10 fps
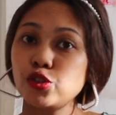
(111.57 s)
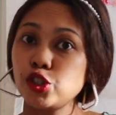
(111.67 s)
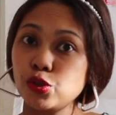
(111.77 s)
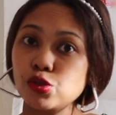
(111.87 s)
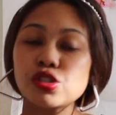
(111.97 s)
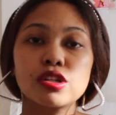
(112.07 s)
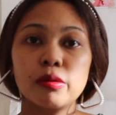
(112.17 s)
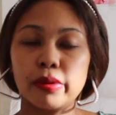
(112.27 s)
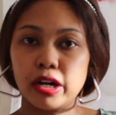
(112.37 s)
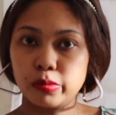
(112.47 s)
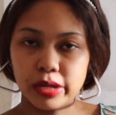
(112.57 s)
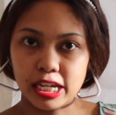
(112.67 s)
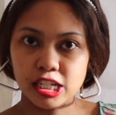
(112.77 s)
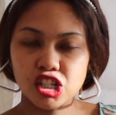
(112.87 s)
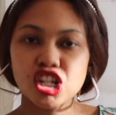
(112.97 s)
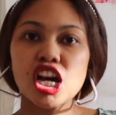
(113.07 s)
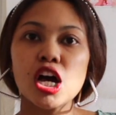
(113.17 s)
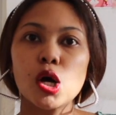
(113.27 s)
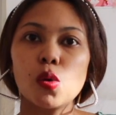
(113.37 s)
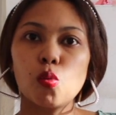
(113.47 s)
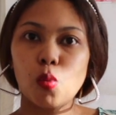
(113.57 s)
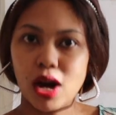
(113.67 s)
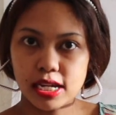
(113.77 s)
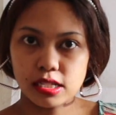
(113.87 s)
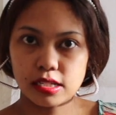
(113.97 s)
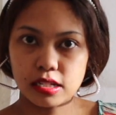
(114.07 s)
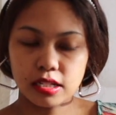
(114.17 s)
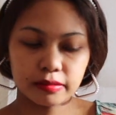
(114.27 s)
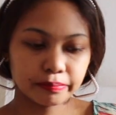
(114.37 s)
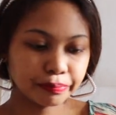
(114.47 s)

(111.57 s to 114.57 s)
to use the about page wisely.